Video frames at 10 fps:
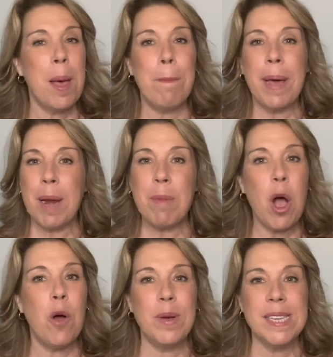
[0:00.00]
but I'm
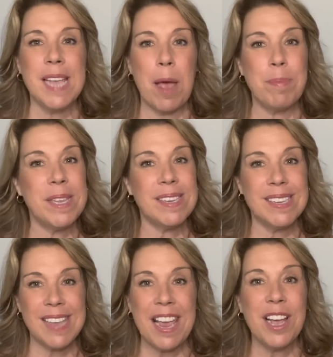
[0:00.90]
always happy to
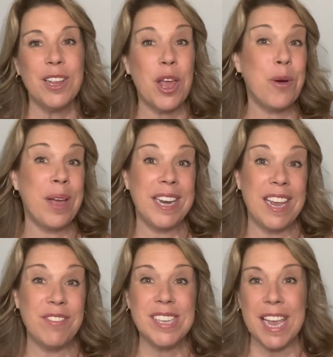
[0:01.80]
say hello and
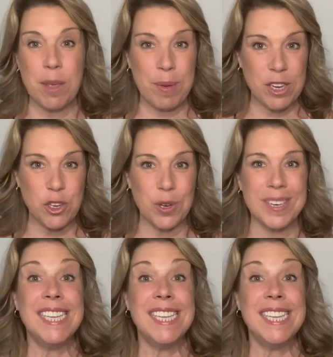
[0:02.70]
even take a picture.